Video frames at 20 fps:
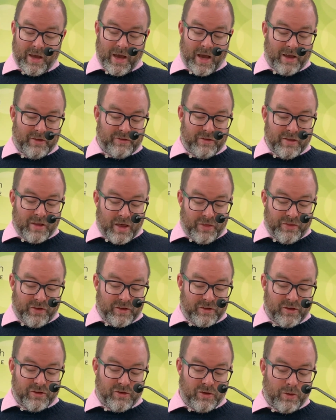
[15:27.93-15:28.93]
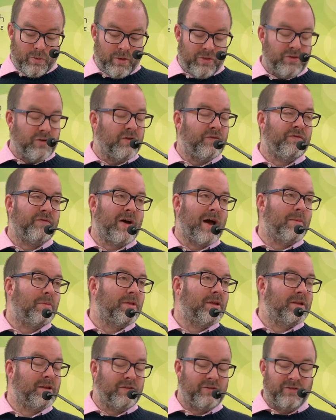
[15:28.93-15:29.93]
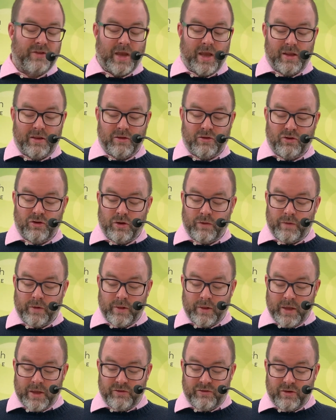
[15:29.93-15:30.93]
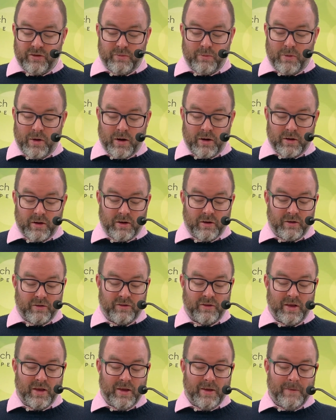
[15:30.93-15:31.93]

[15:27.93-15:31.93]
has nothing to do with your family descent or your religious markers.